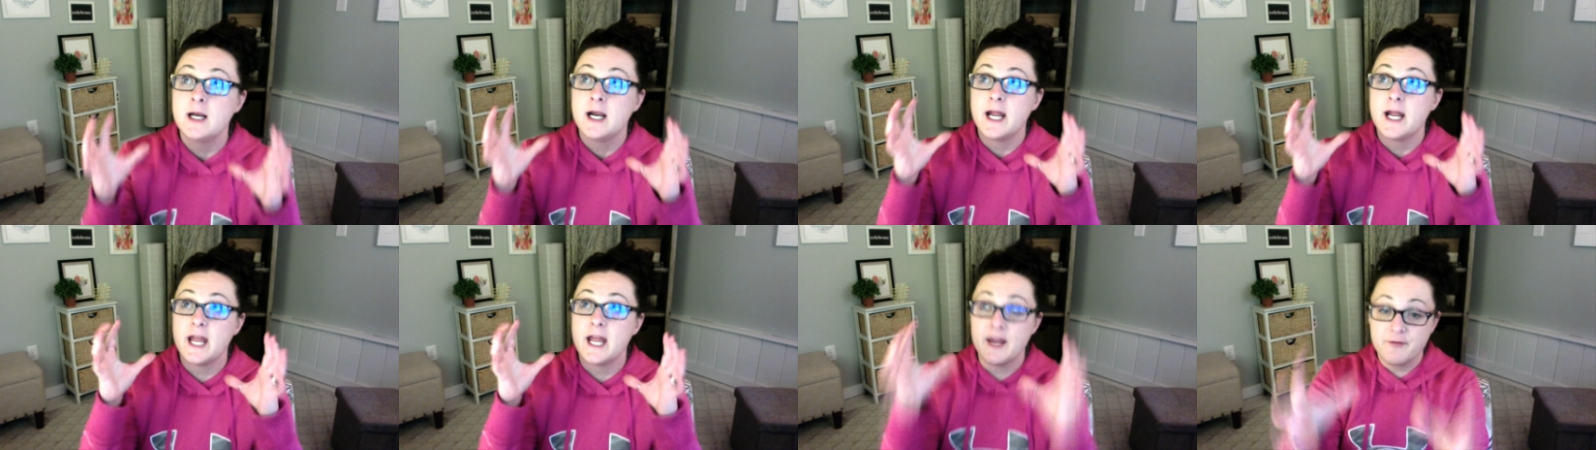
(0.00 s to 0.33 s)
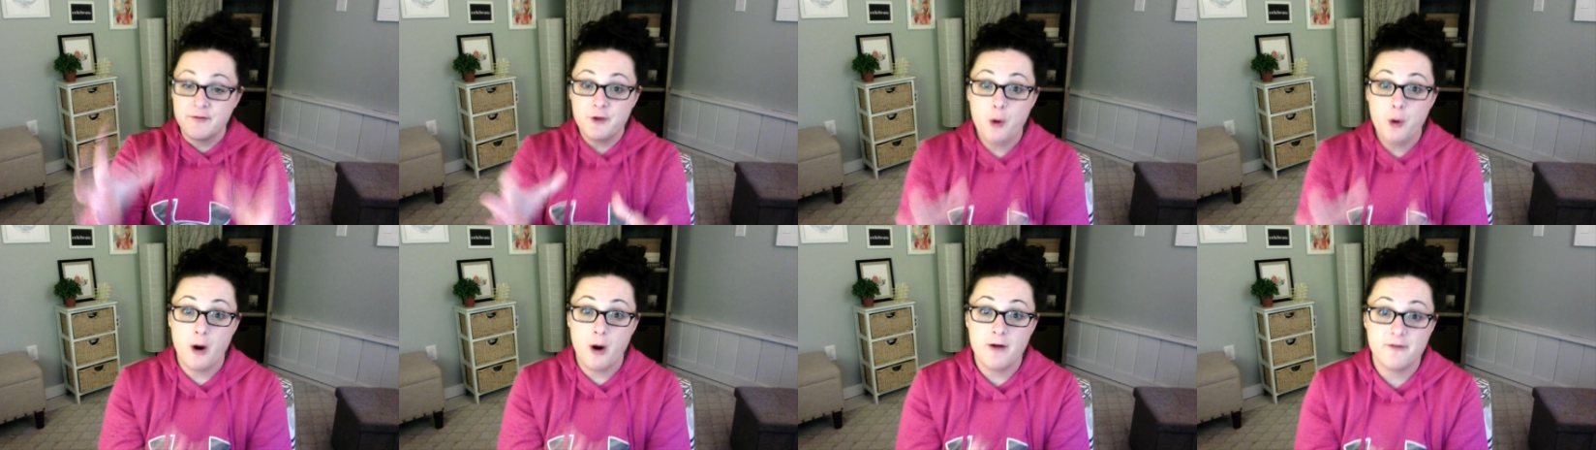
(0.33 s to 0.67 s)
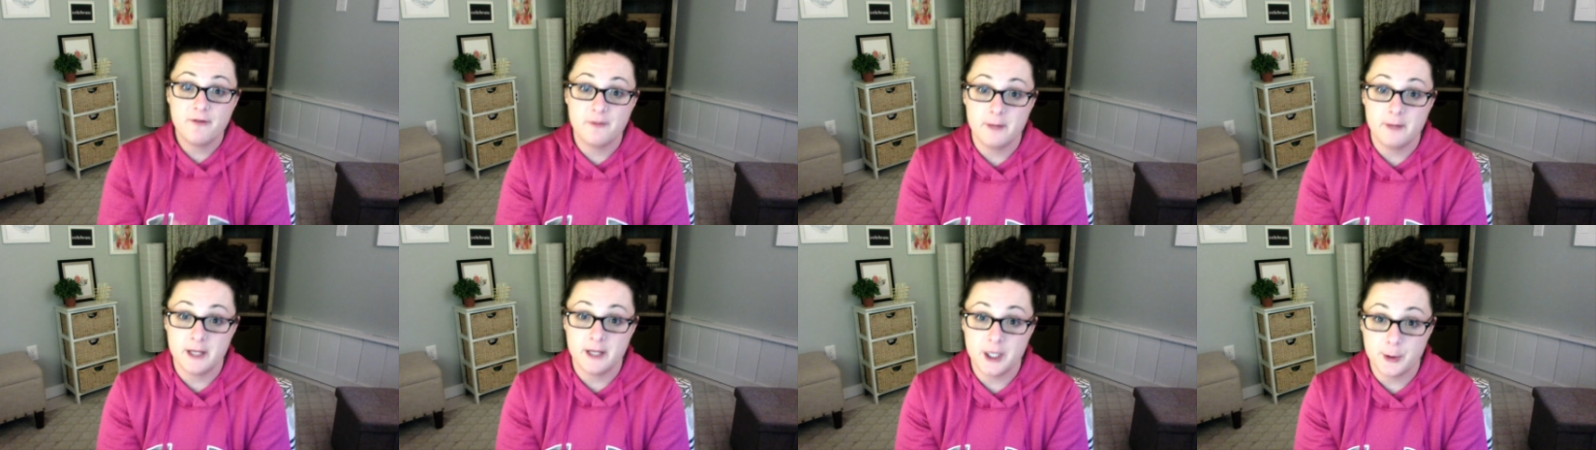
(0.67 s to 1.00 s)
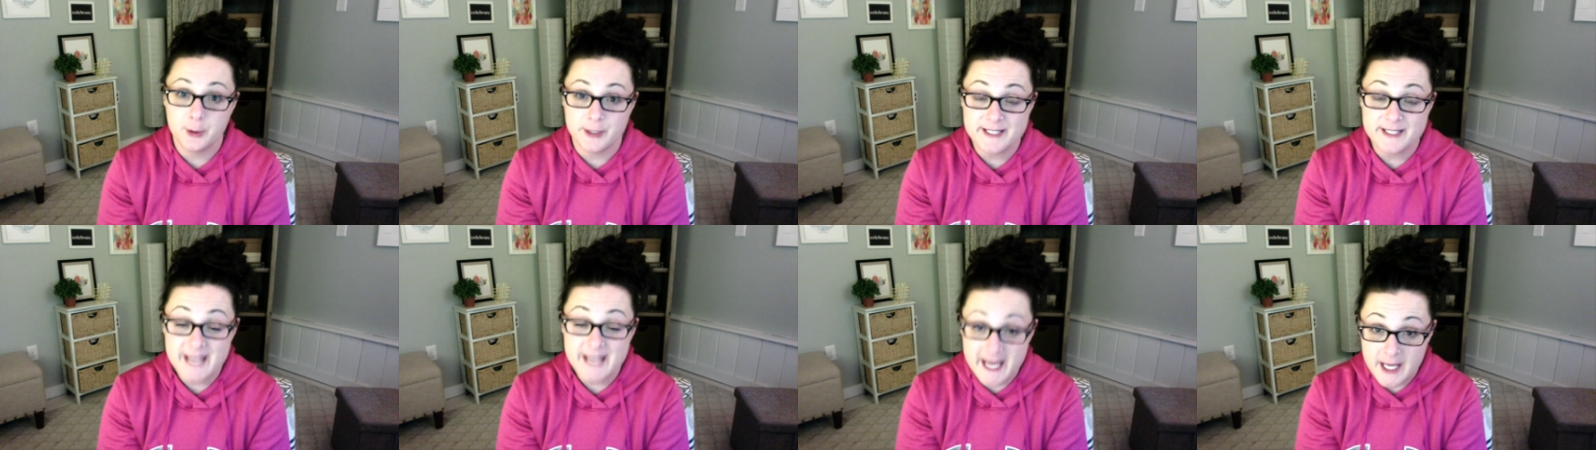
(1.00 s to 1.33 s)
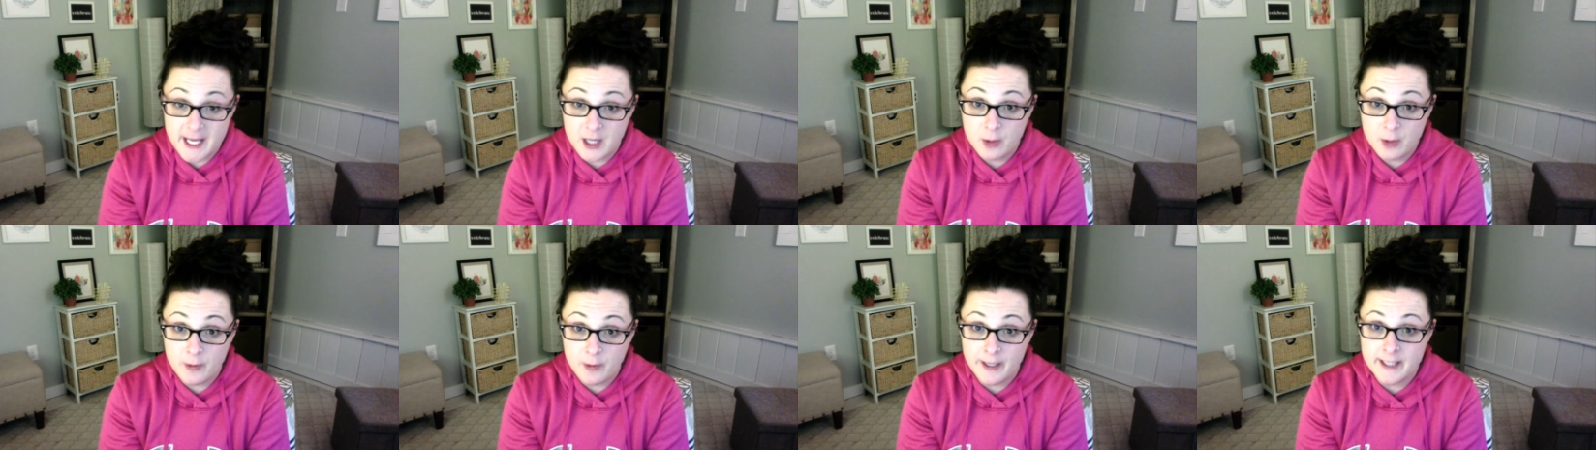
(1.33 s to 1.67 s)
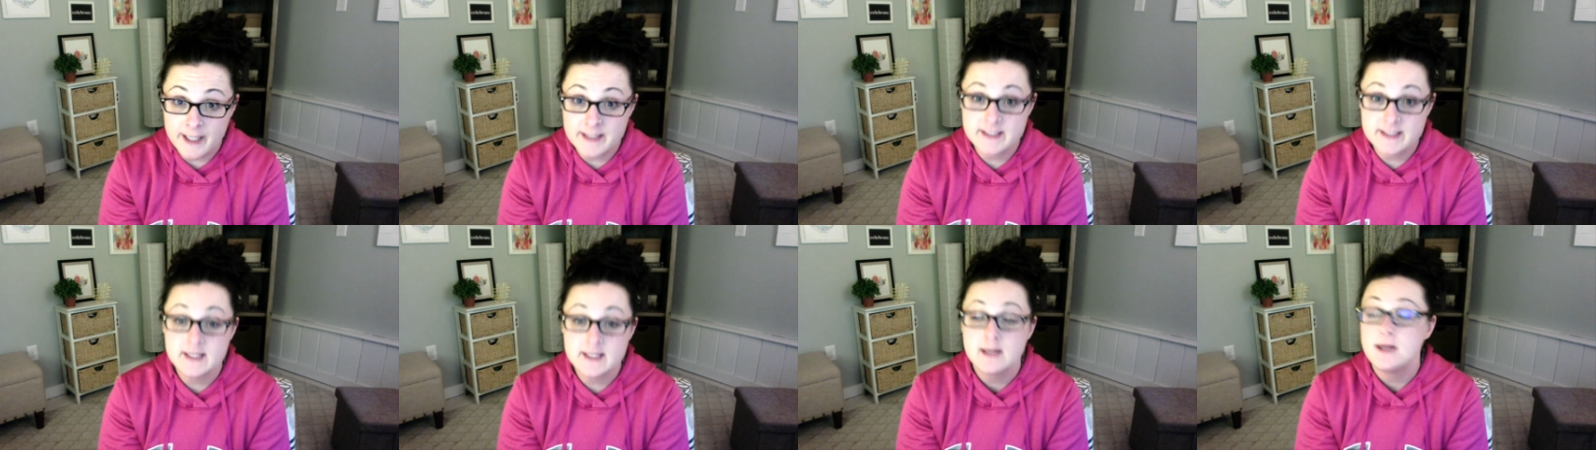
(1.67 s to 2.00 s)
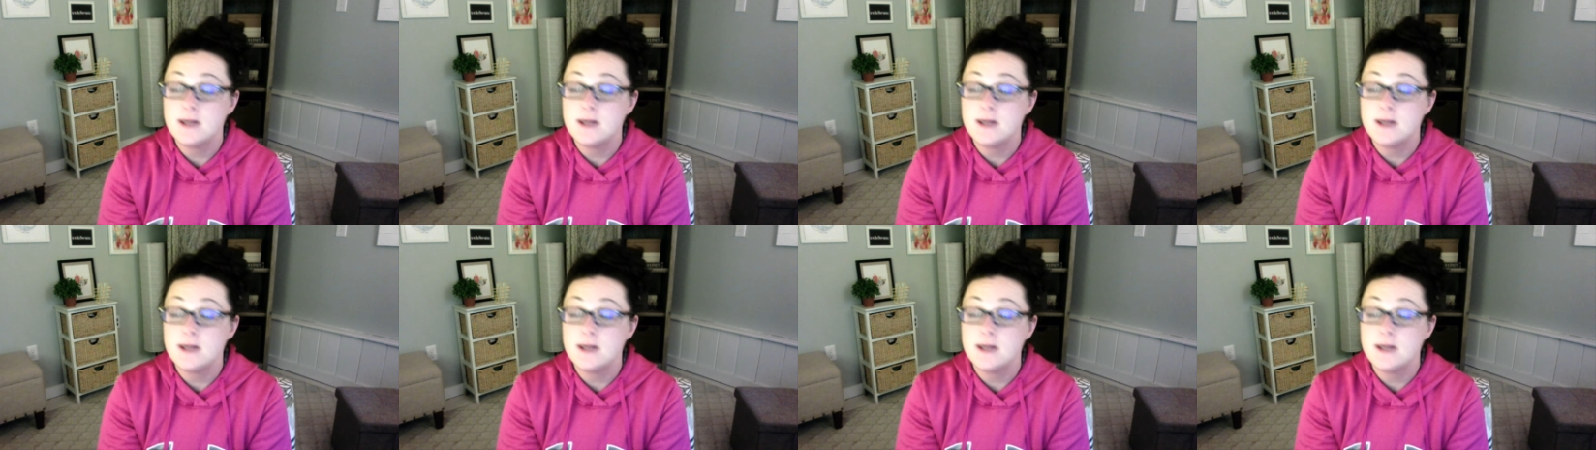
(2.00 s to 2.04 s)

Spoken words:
If you aren't familiar with Tailwind,